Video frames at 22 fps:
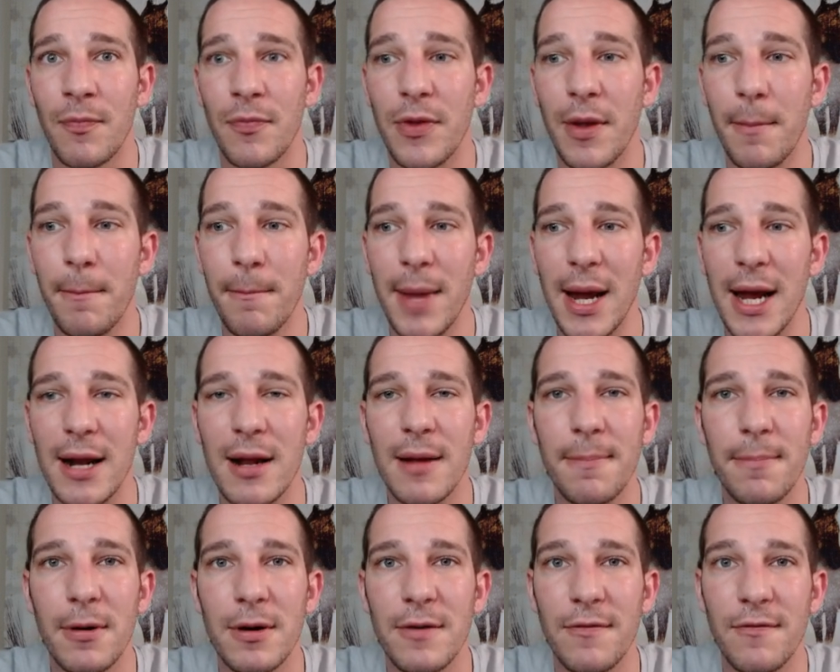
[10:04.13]
The mana
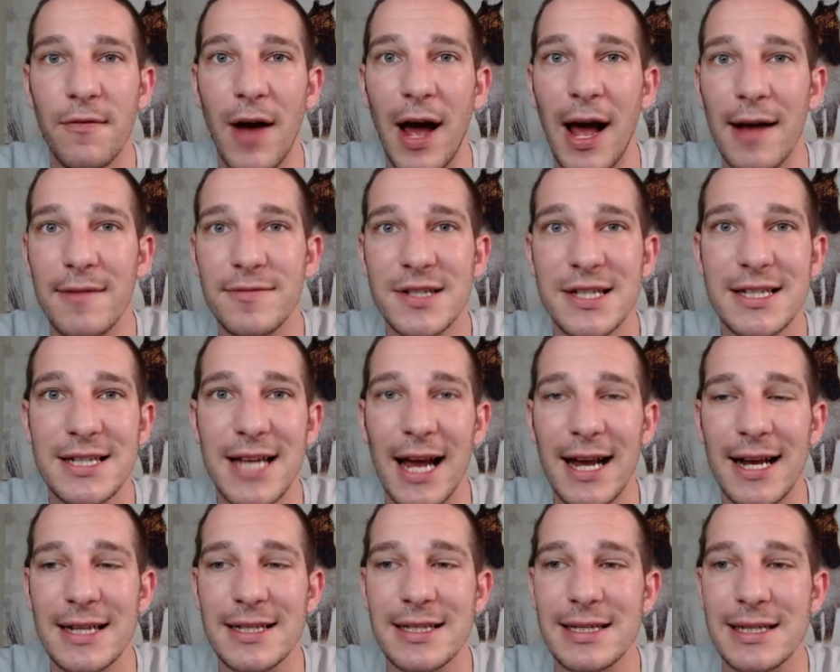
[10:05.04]
per 5
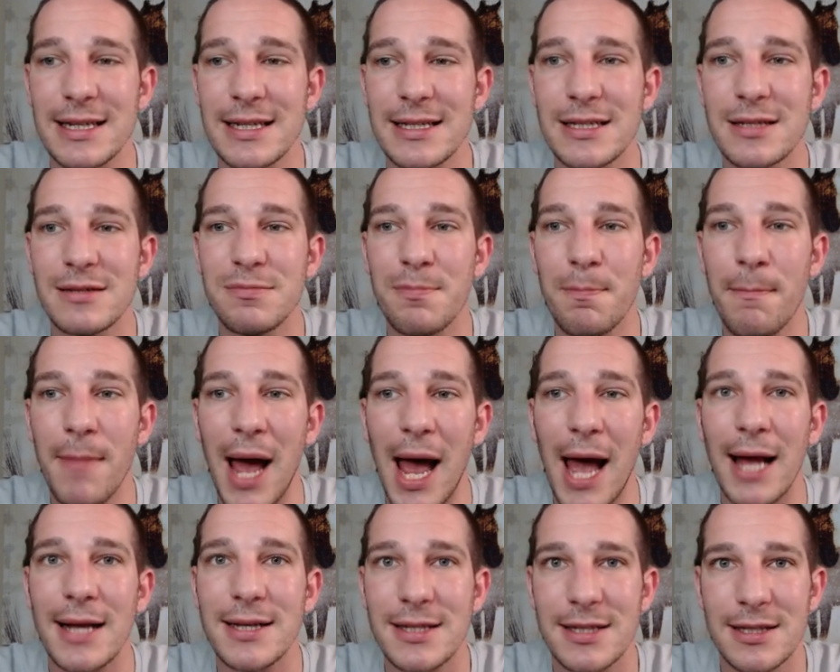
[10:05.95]
seconds is
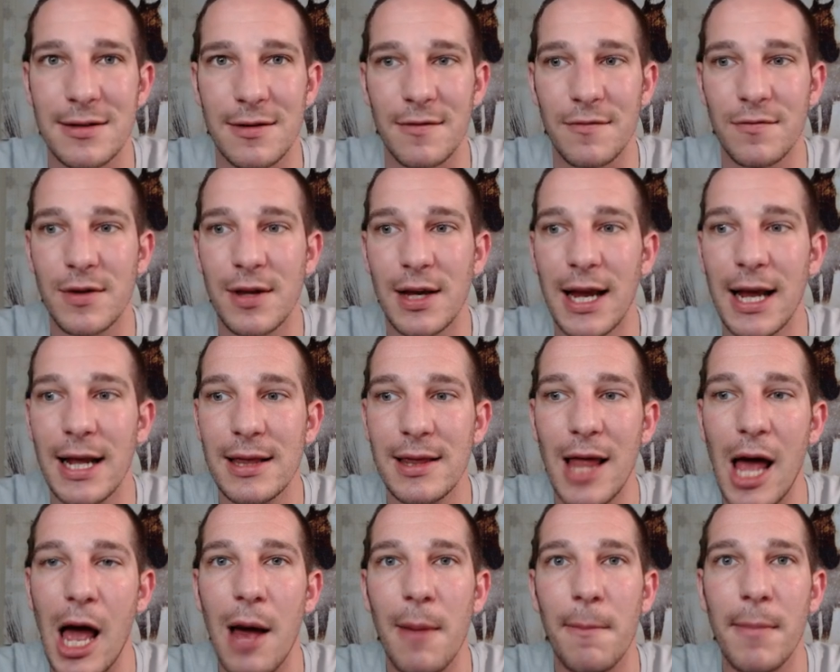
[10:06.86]
massive. To get
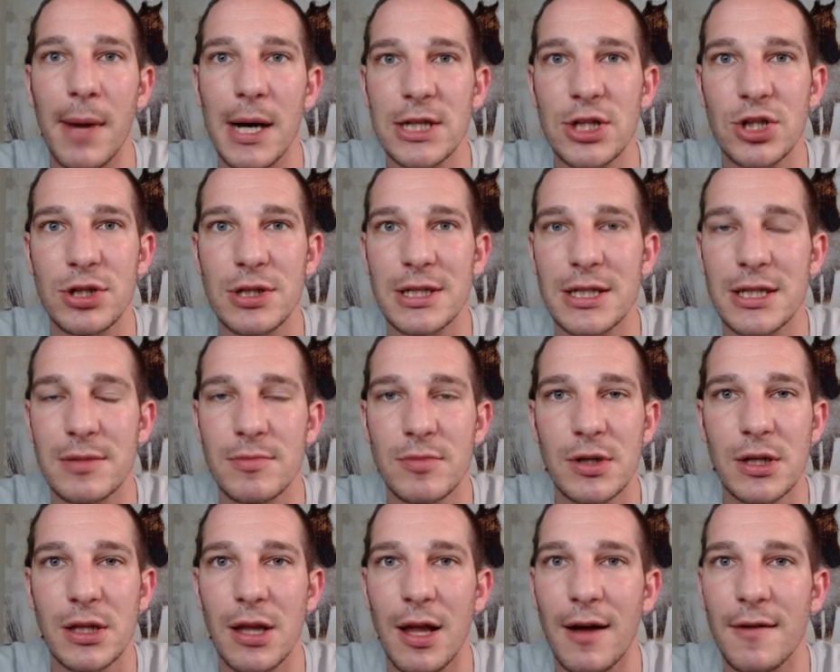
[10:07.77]
that much on
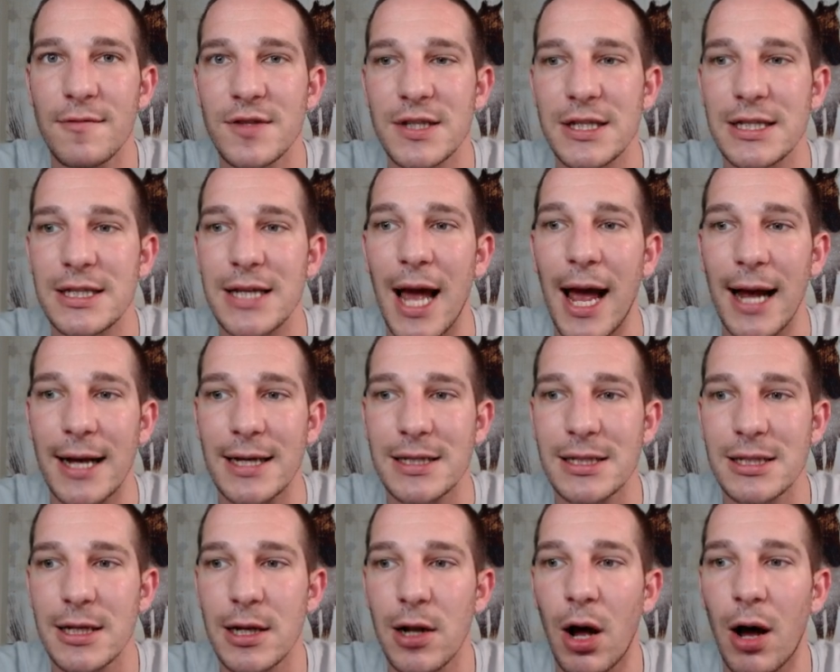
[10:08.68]
some gloves is
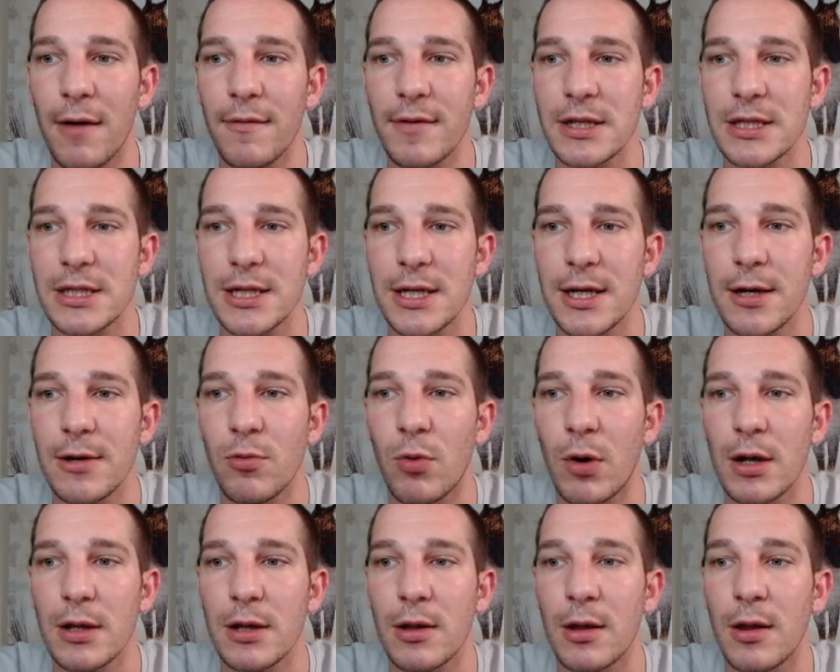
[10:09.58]
excellent. Obviously, you
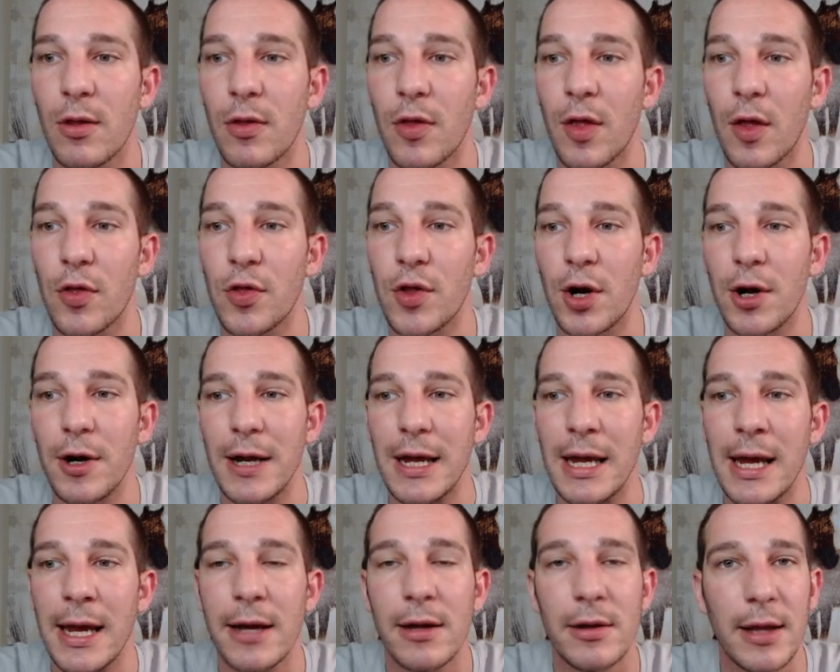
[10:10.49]
want the 30
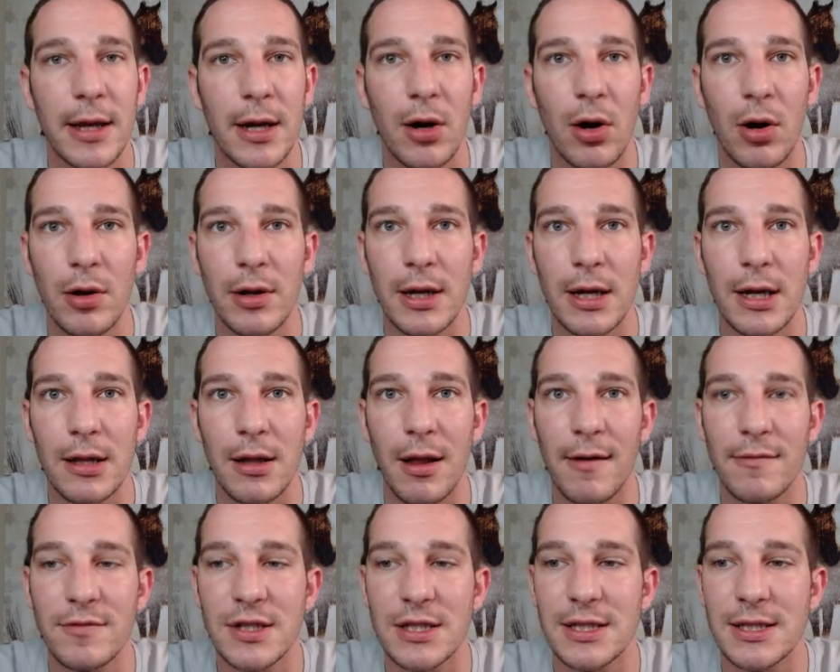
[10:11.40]
healing on the
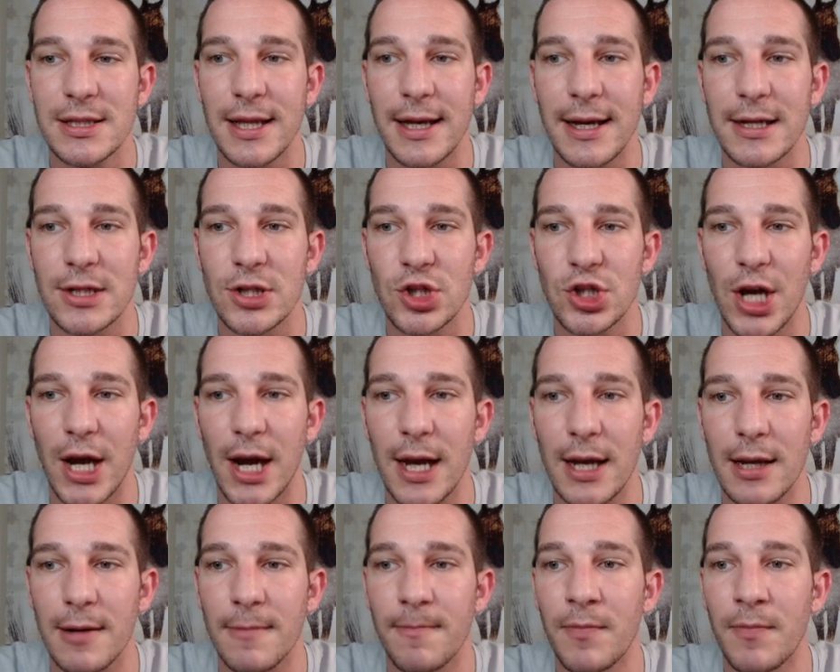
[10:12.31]
gloves is the enchant.